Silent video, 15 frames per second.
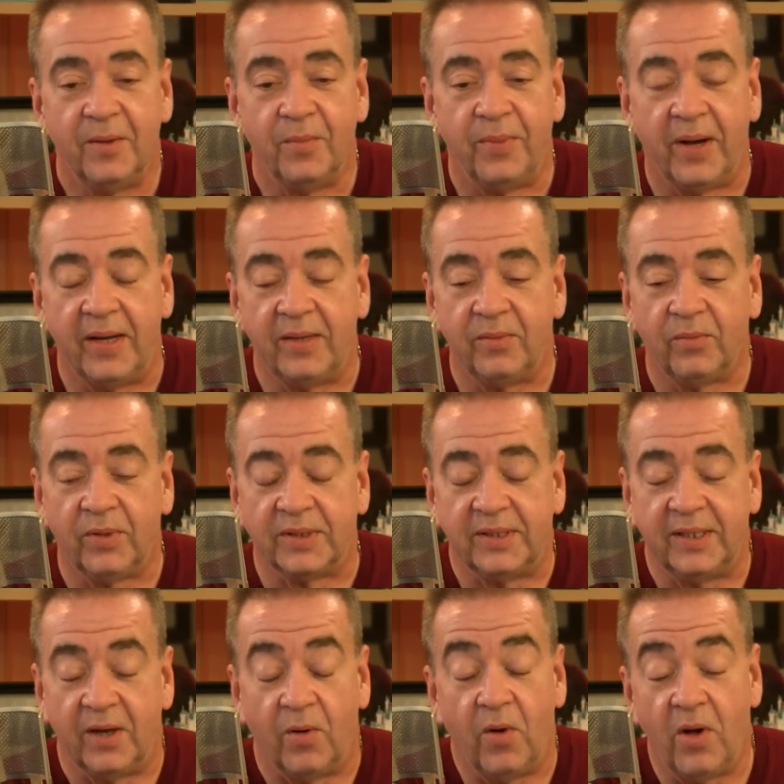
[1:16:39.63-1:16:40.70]
But
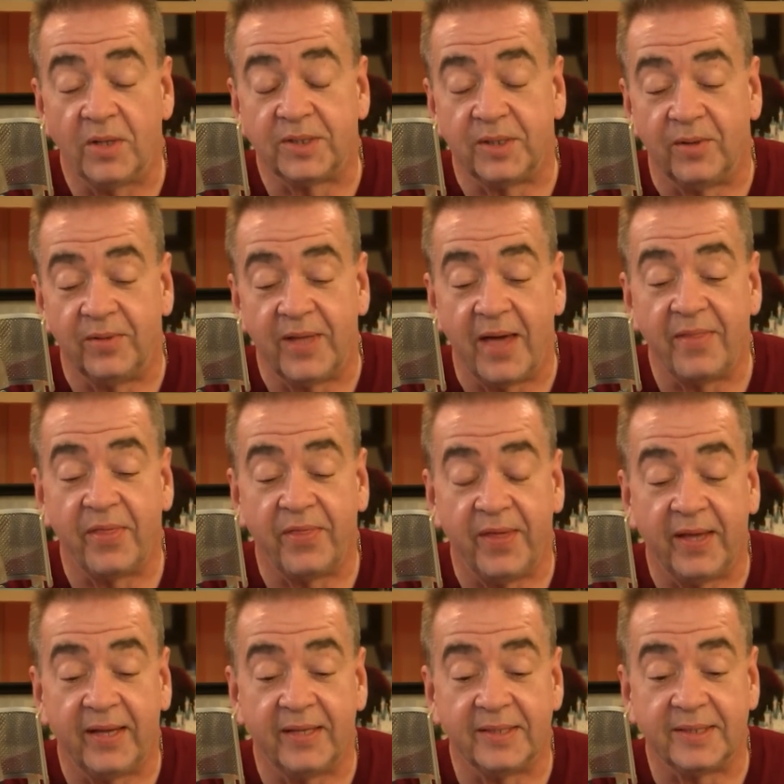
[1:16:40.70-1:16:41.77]
also the other
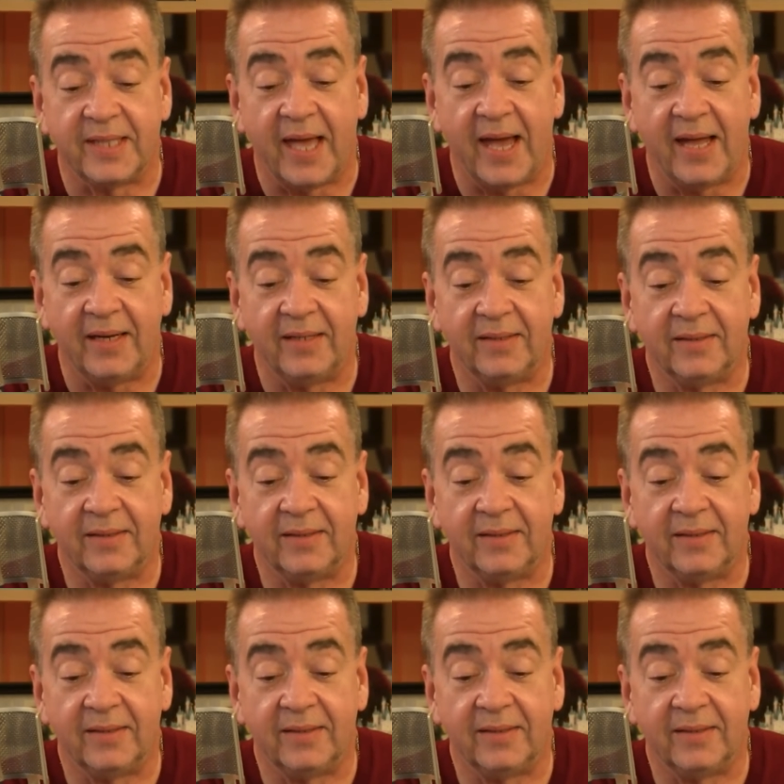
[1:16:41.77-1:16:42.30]
thing is that,